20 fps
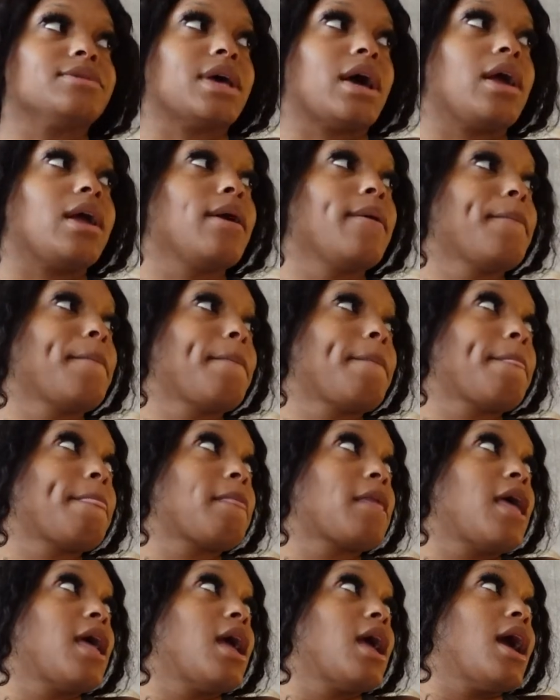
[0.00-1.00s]
Like,
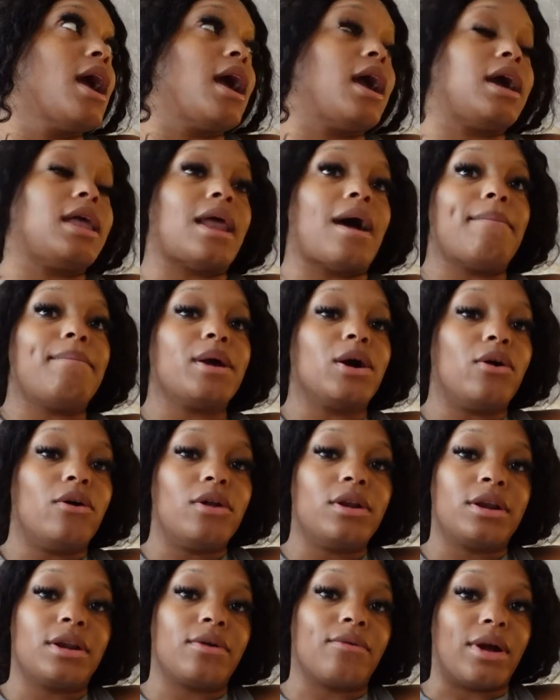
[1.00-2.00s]
and I've been
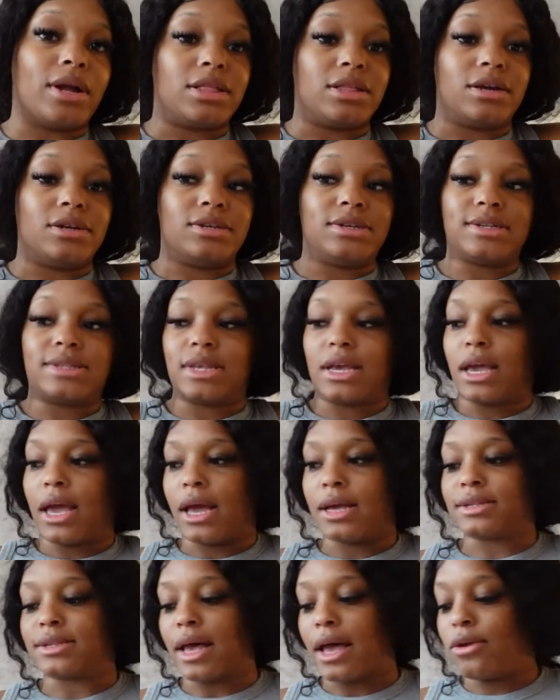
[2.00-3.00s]
holding it right there just in
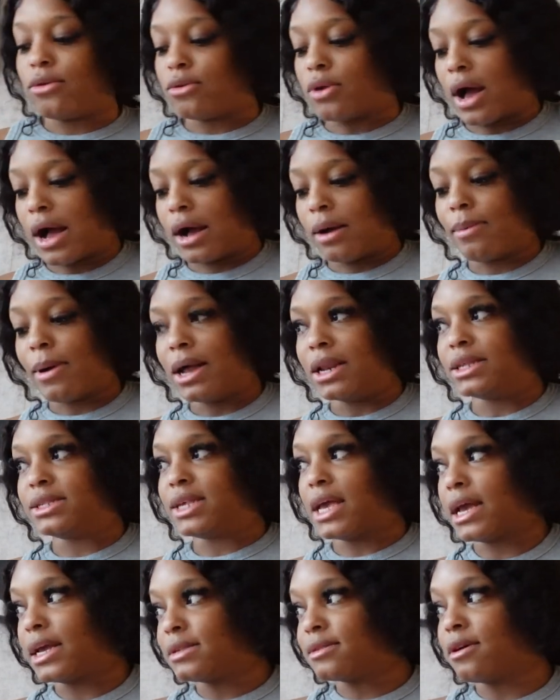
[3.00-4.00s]
case, like, you know, I could probably
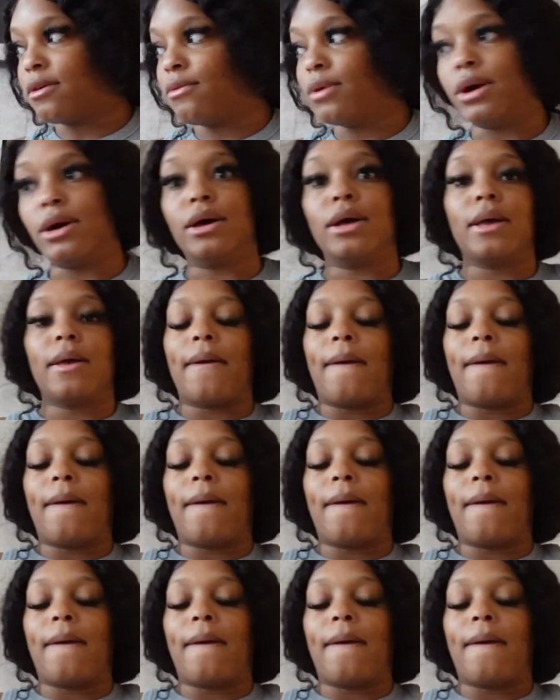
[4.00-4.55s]
take it somewhere.